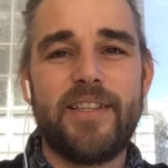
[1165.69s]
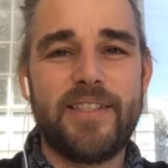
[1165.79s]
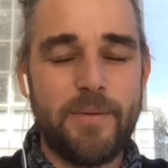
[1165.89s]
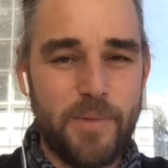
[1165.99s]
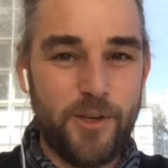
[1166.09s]
It's
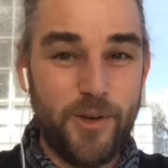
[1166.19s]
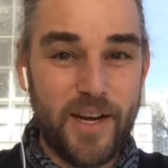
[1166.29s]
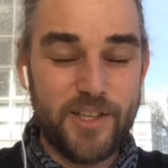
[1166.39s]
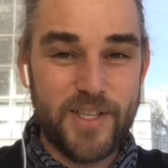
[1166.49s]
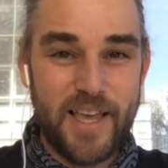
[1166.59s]
something you're going
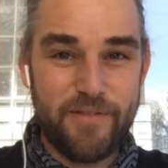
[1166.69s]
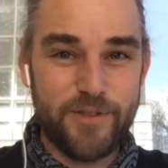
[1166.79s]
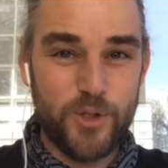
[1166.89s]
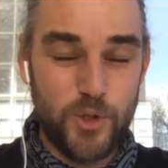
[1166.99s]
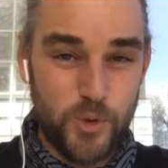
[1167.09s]
to just have
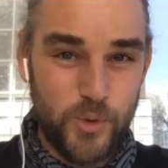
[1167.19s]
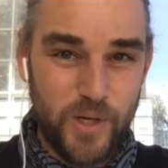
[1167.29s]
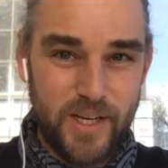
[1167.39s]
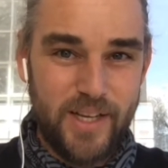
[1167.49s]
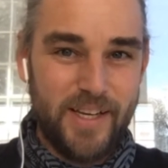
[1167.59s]
to do,
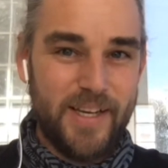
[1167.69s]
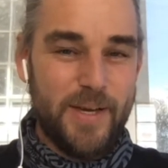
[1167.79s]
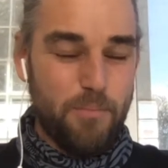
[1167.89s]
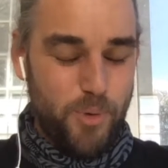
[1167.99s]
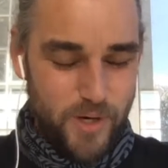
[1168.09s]

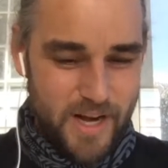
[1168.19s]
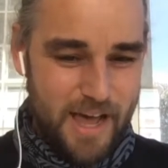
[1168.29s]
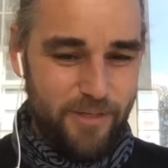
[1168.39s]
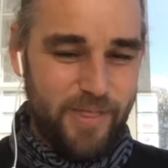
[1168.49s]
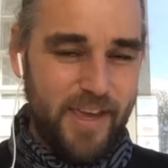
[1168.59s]
put it
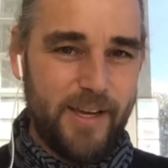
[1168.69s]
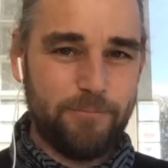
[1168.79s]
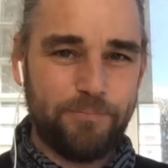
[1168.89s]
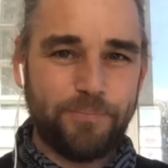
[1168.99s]
out there,